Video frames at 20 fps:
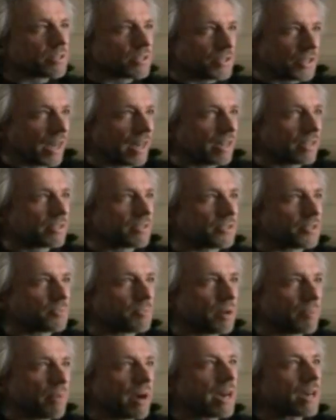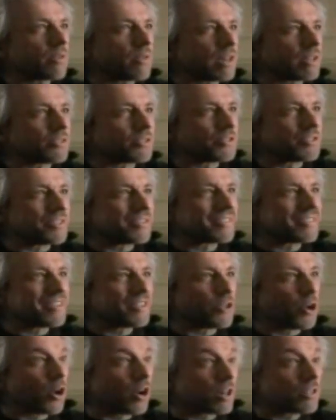as a scientist. My background's in
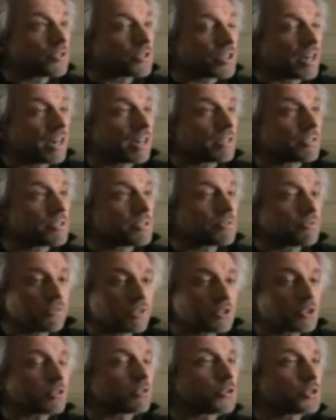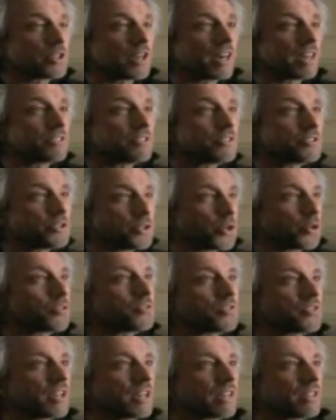the hard sciences, physical sciences, the earth
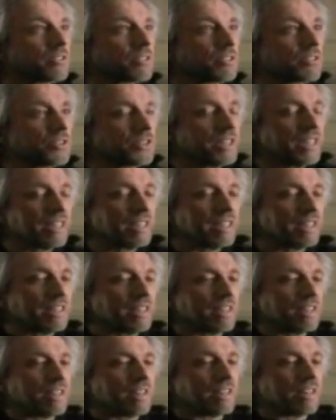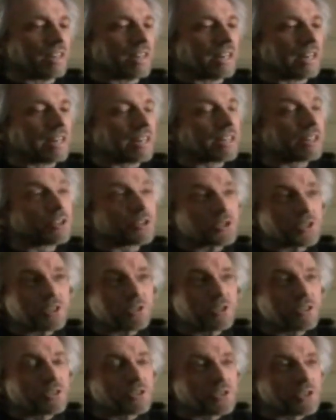sciences. In the
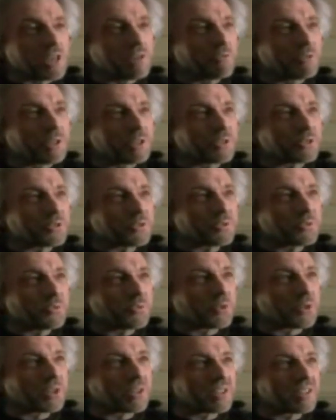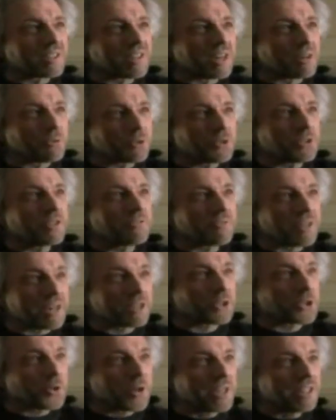60s and 70s, when I received
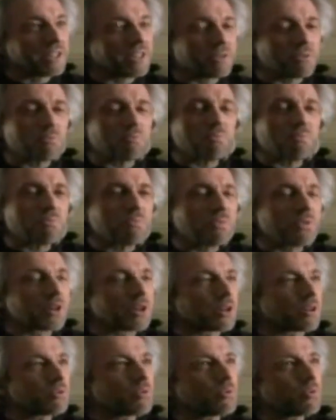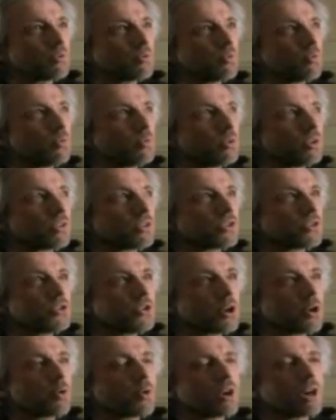that training, there was
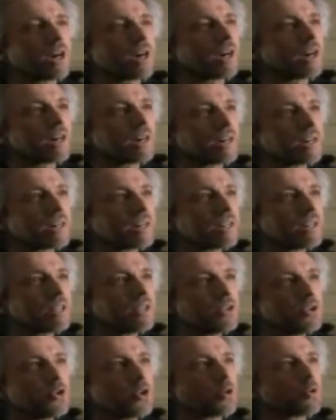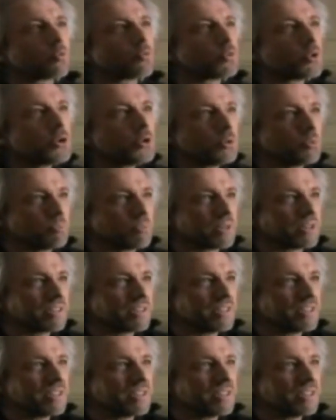no room